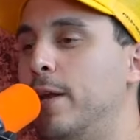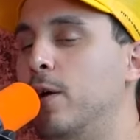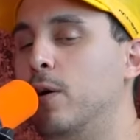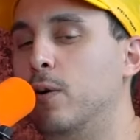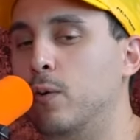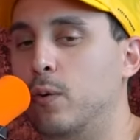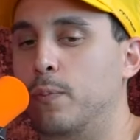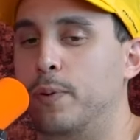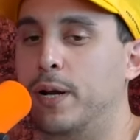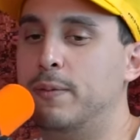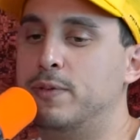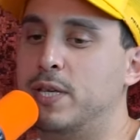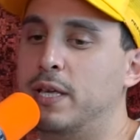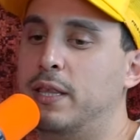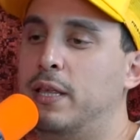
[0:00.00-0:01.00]
I know, but
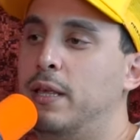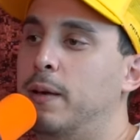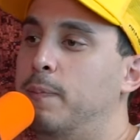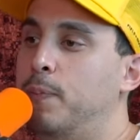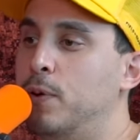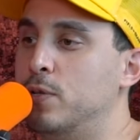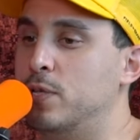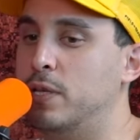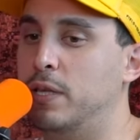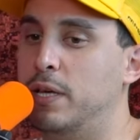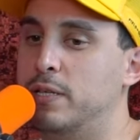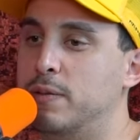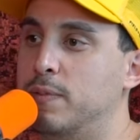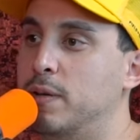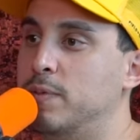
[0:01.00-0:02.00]
I'm saying that like personally,
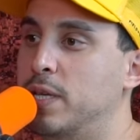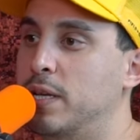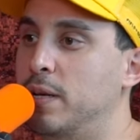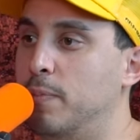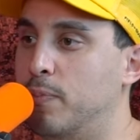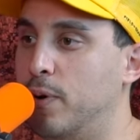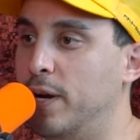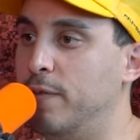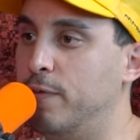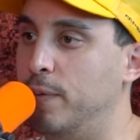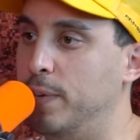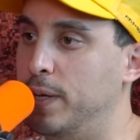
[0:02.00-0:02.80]
like sometimes I need a break